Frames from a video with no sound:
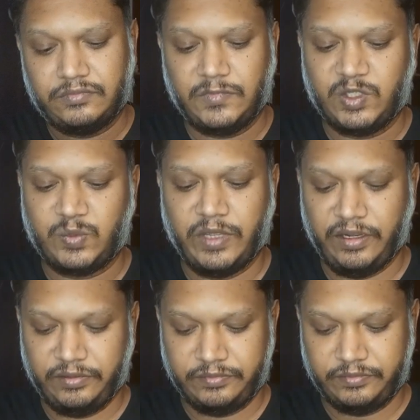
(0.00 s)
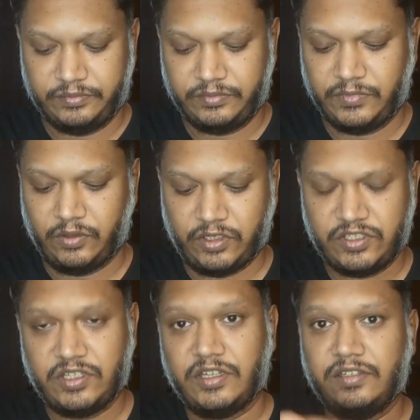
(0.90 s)
The smell. The
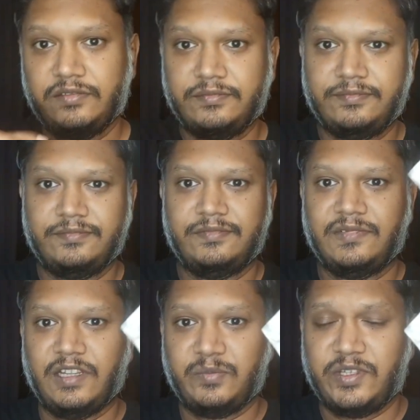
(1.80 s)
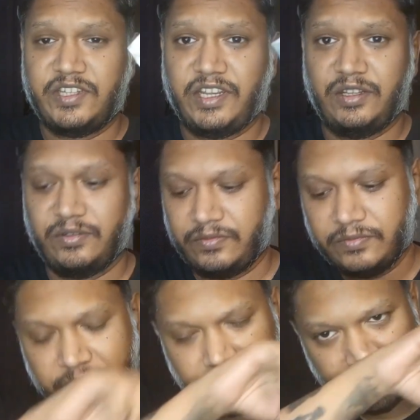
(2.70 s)
original, let me tell you,
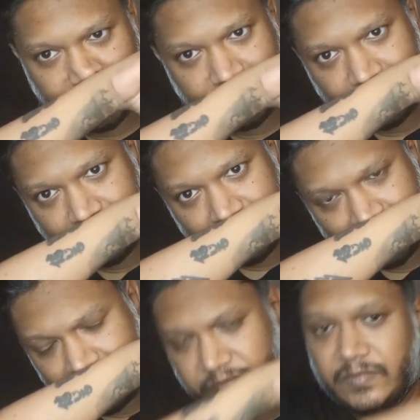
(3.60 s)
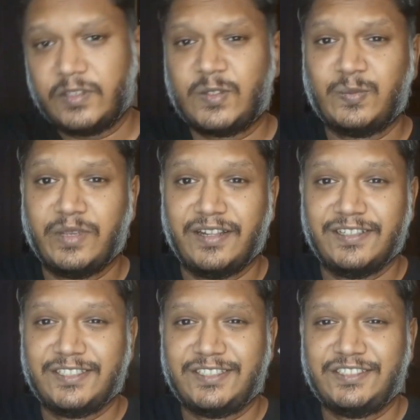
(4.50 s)

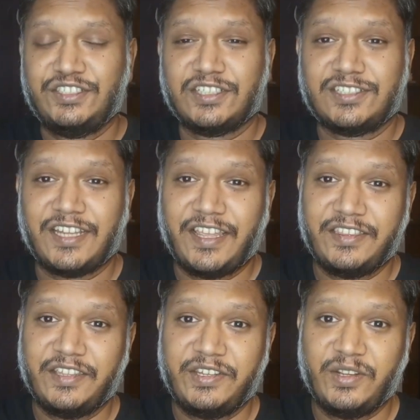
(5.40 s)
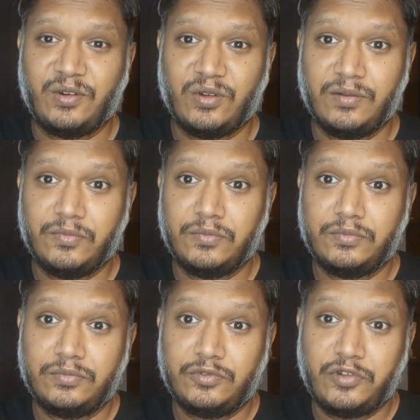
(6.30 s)
smells just like the Dior Homme
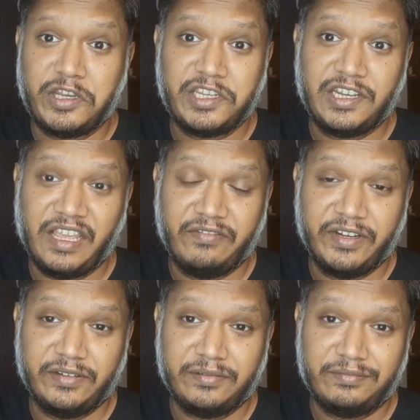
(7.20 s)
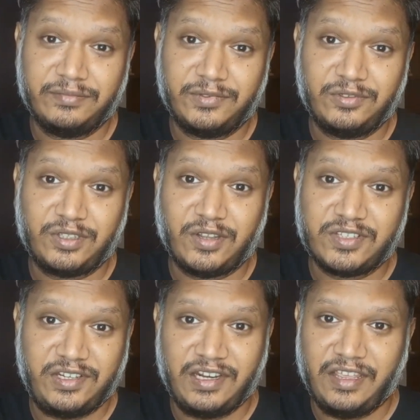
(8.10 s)
2011.
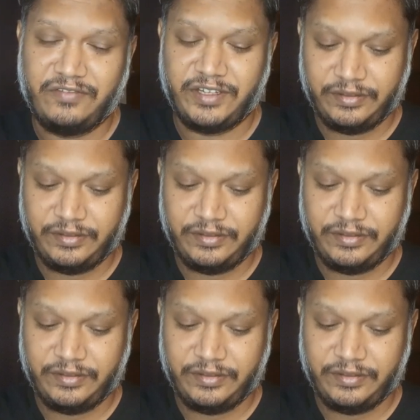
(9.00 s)
2011.